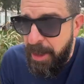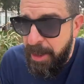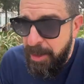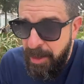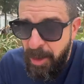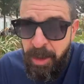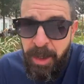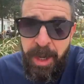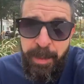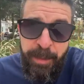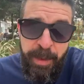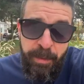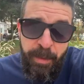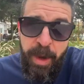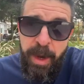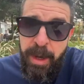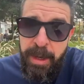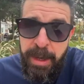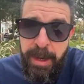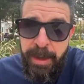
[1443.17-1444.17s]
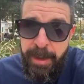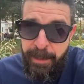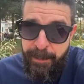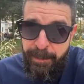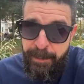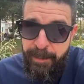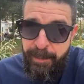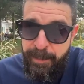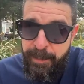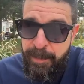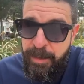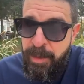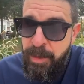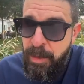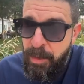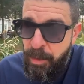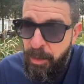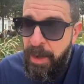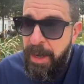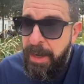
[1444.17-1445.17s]
Don't get me wrong, uh,
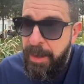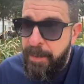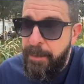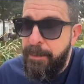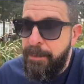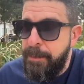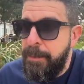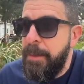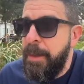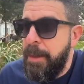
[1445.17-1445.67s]
Ukraine